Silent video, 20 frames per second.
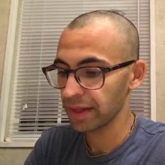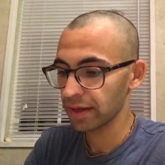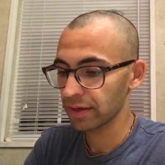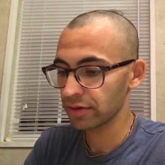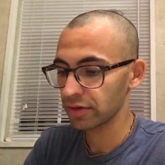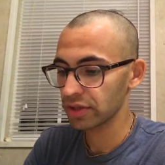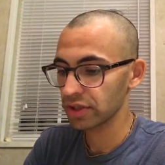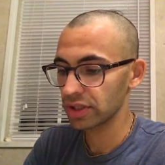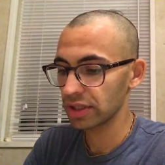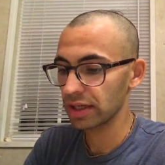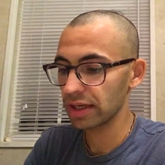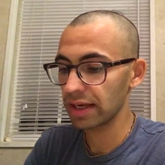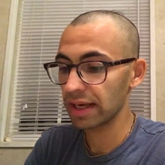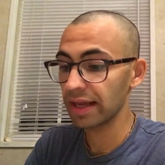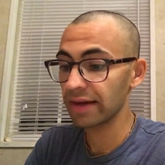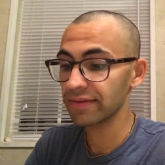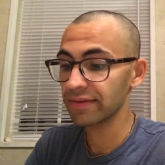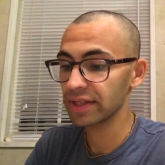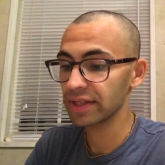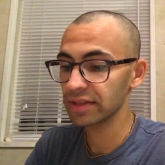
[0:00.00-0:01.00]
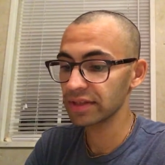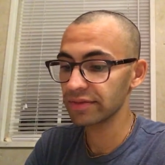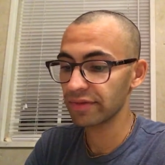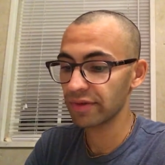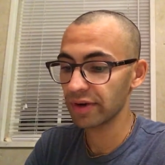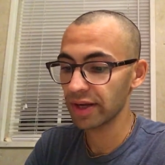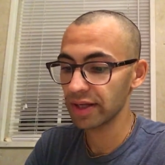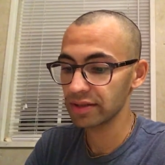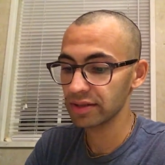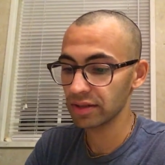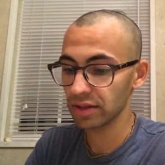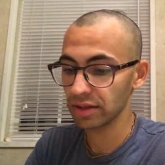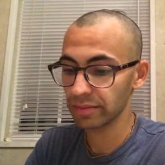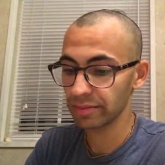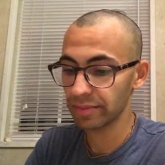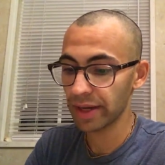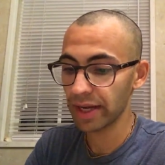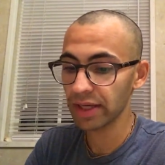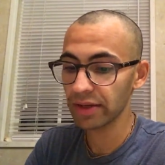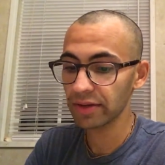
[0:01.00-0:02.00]
Krishna left his friends on the
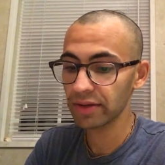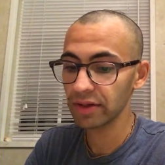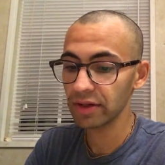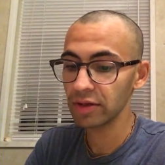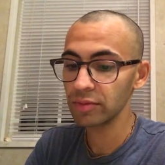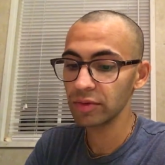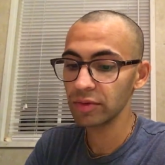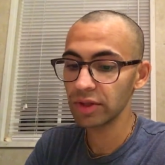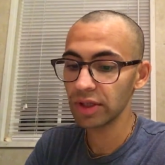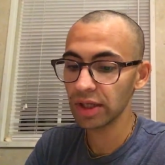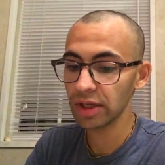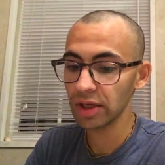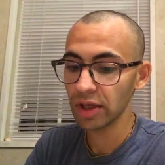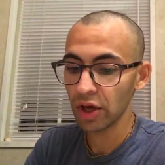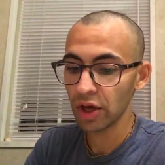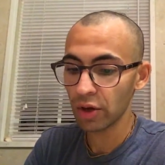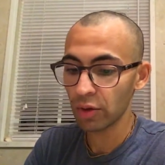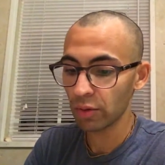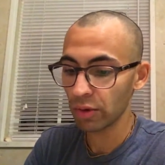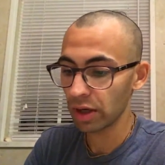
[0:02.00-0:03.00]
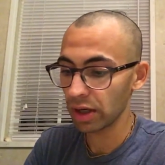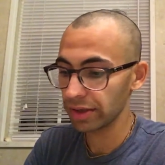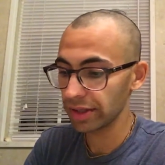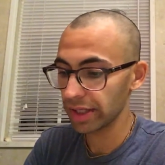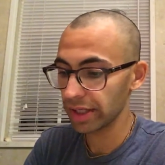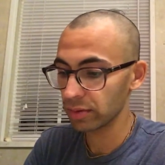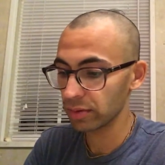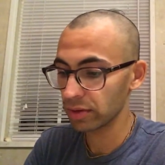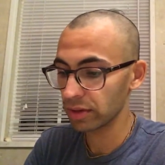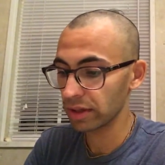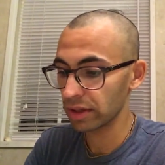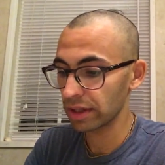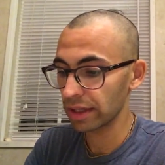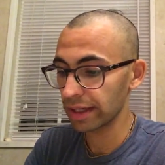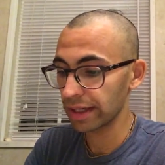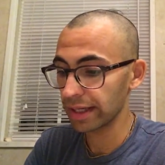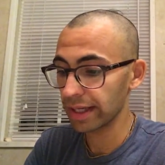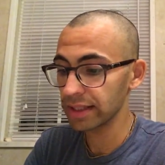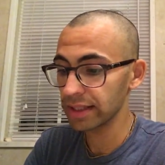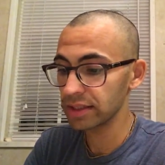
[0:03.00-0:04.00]
bank of the Yamuna while they were
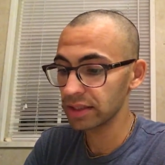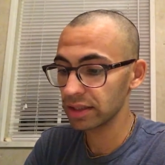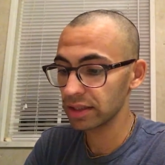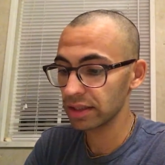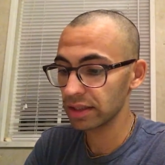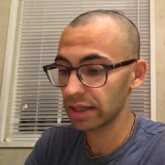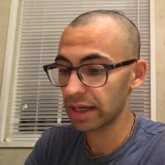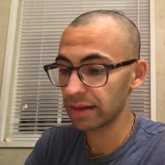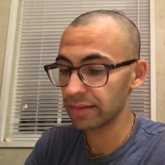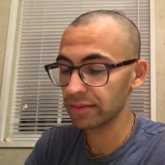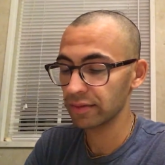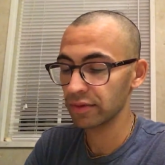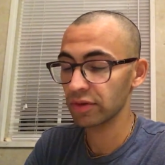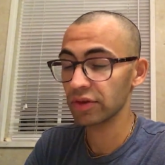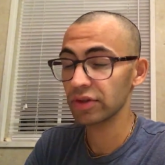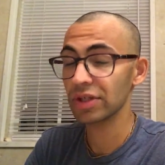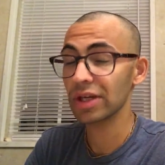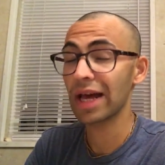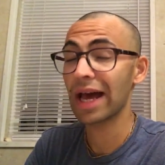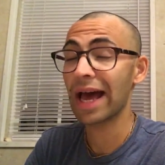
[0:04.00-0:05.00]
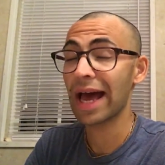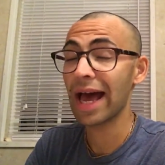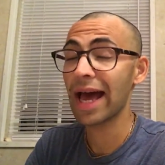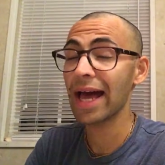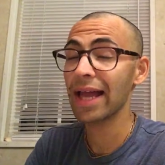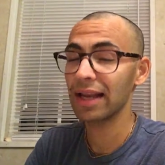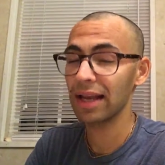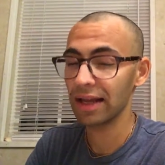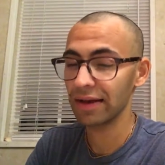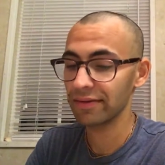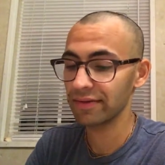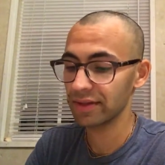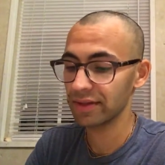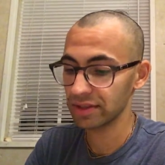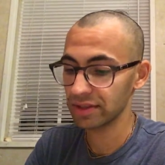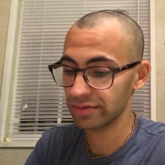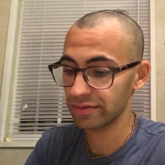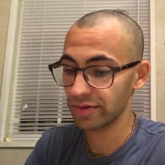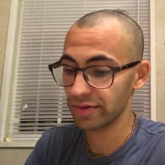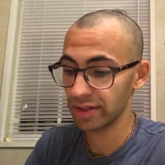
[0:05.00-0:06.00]
engaged. Krishna had left
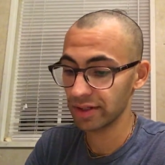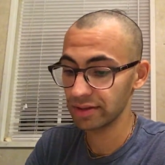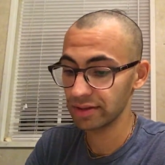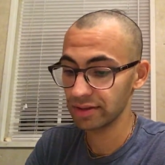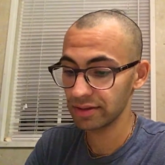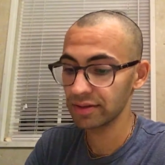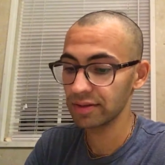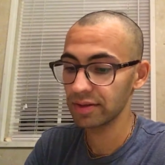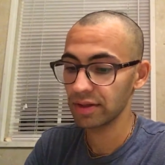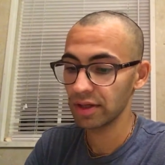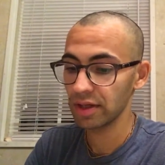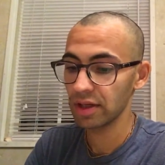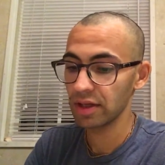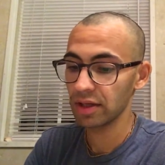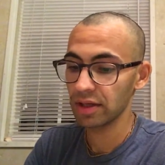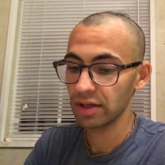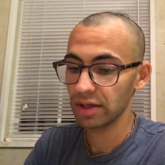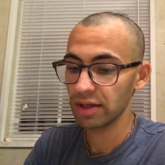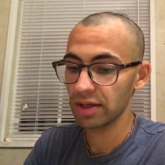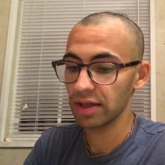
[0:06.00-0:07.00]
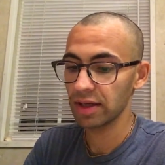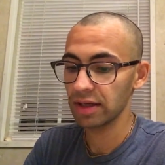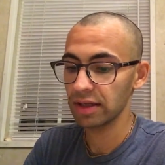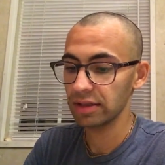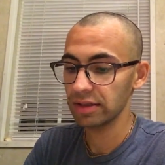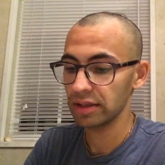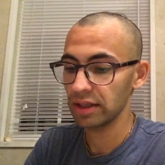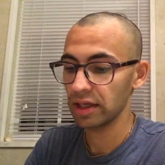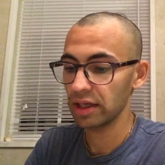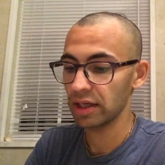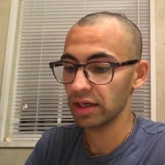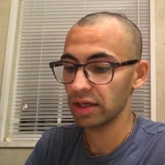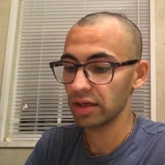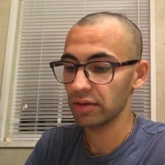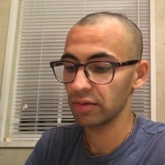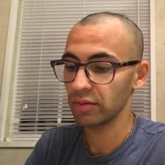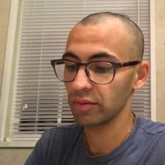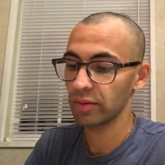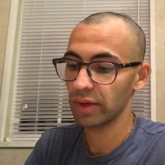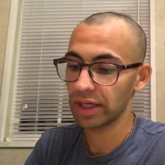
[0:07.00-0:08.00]
his friends
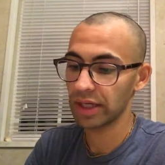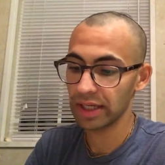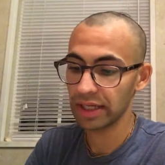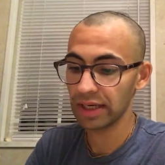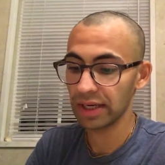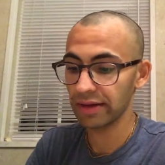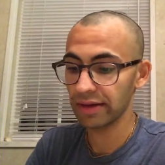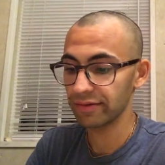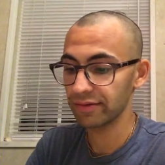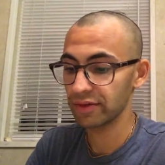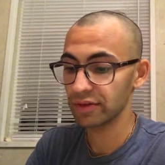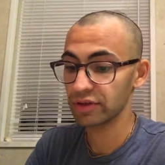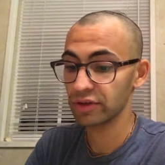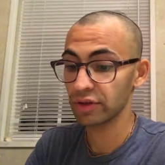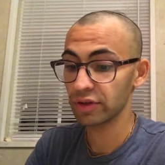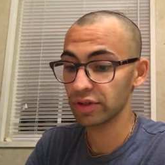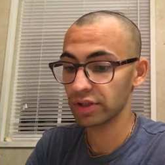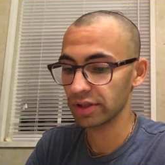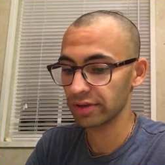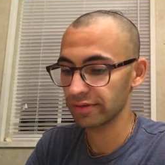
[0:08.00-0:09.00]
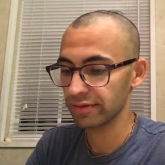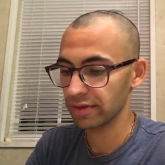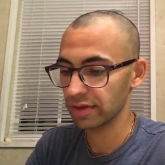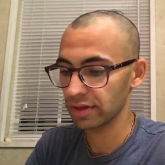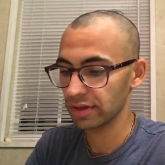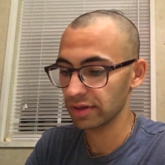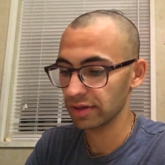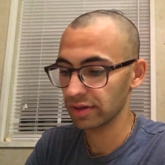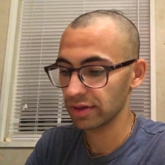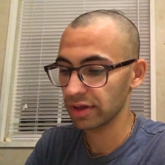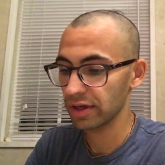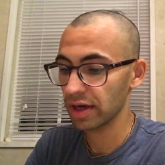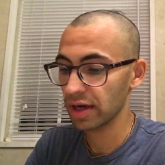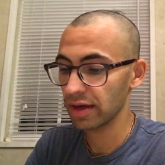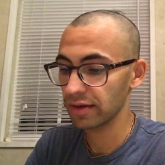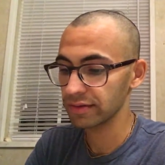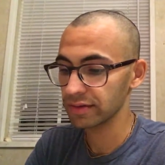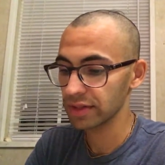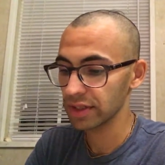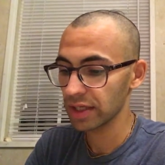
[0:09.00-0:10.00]
when he left searching for the
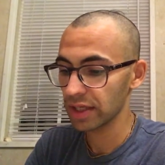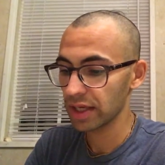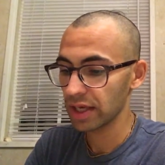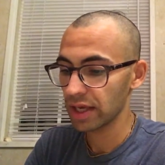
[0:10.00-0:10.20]
calves.